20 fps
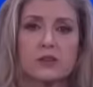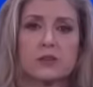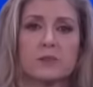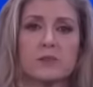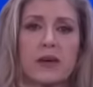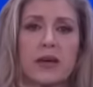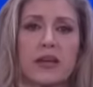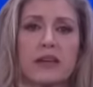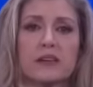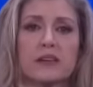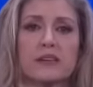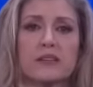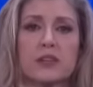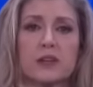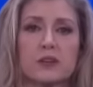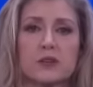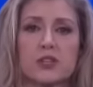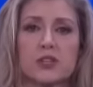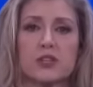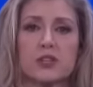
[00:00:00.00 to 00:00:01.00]
those men and
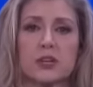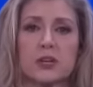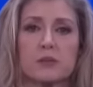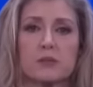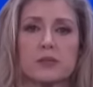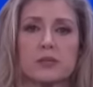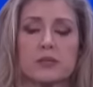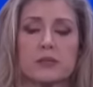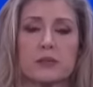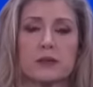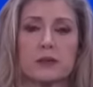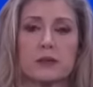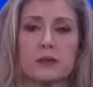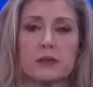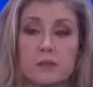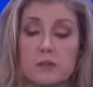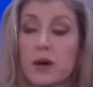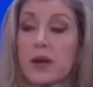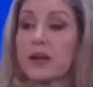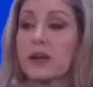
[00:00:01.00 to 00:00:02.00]
those ships,
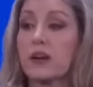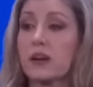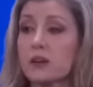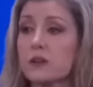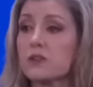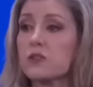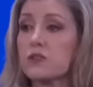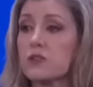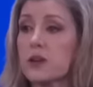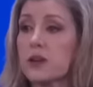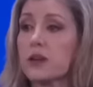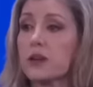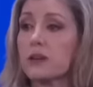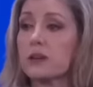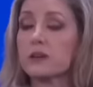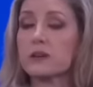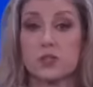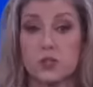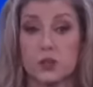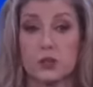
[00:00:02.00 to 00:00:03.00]
that my country
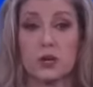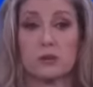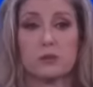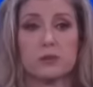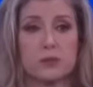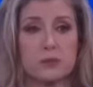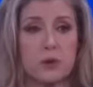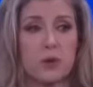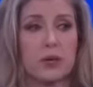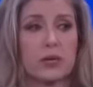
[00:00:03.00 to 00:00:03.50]
stood up to